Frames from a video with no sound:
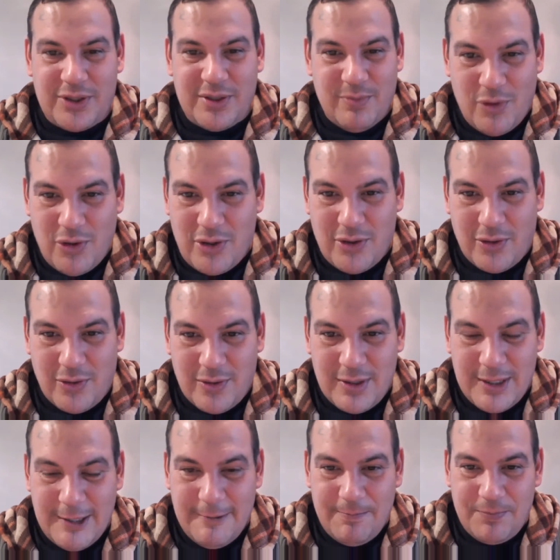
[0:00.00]
tomorrow.
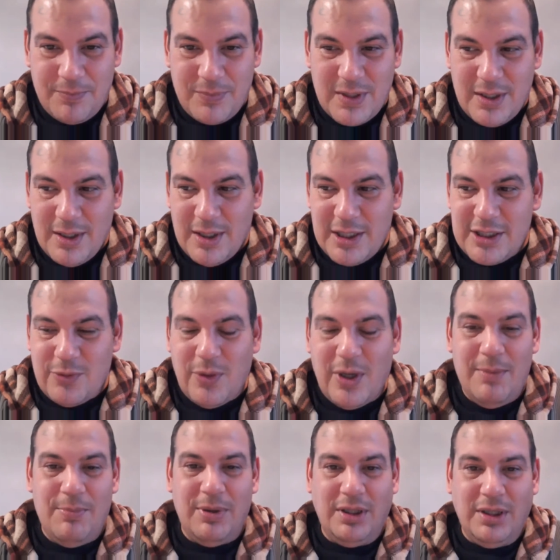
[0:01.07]
So
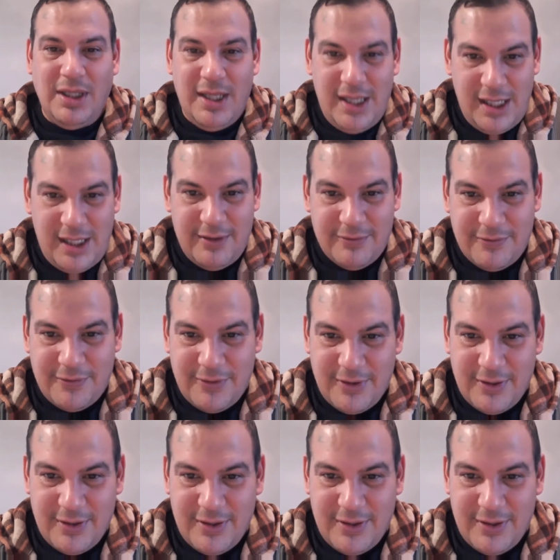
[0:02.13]
I believe